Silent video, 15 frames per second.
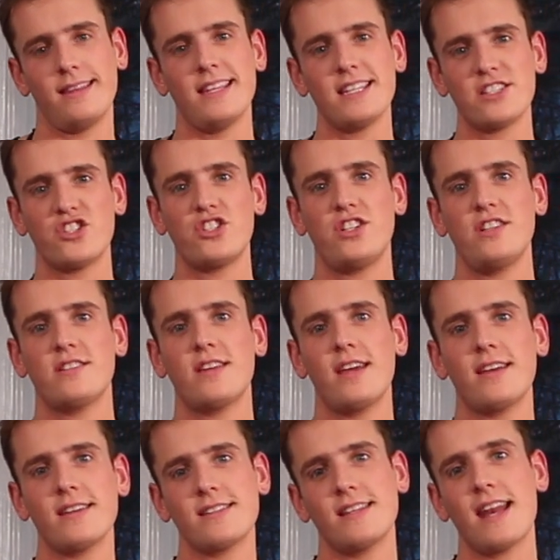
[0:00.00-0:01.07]
This
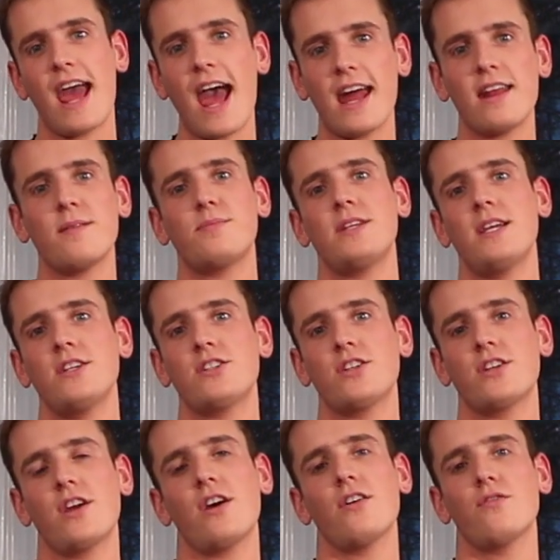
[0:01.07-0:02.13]
cheesecake is an
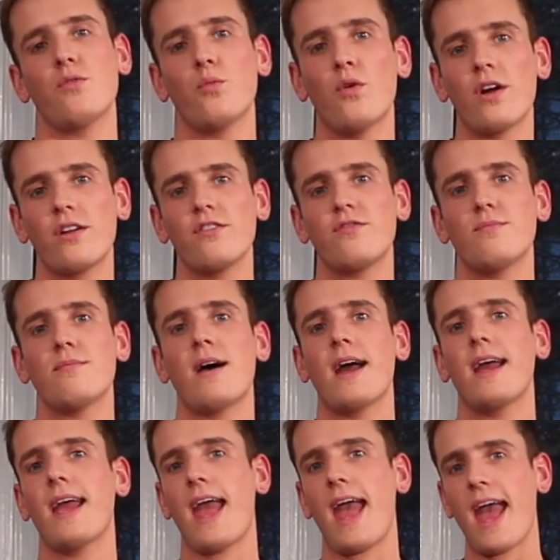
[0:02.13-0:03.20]
adaptation of one of
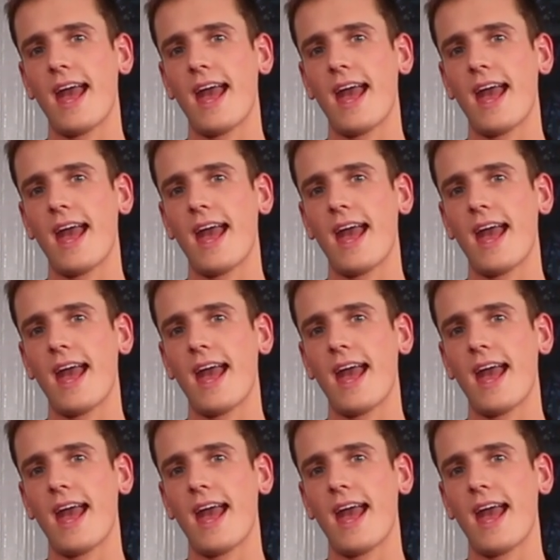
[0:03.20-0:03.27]
my